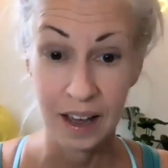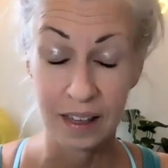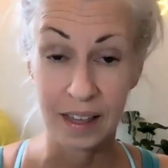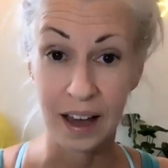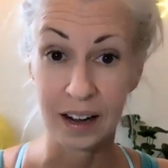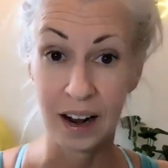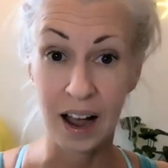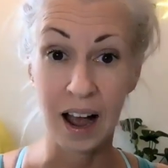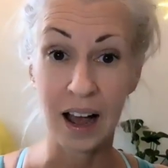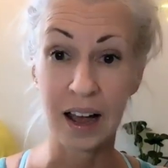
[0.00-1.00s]
that
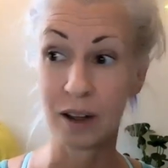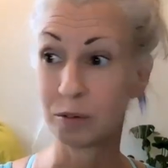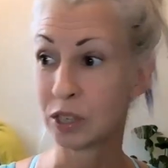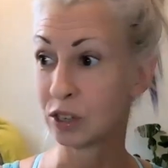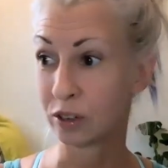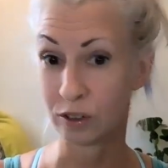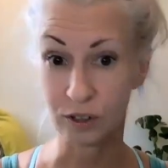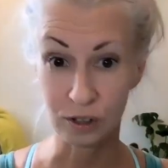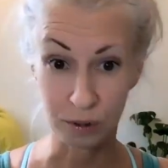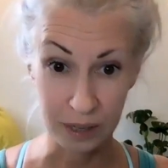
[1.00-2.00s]
I return
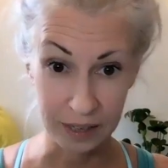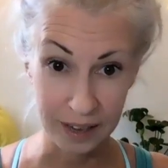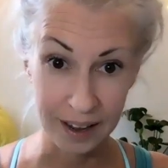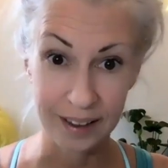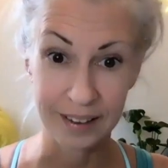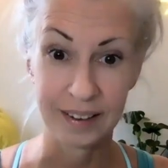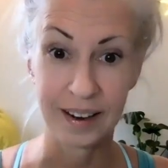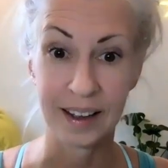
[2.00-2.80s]
to again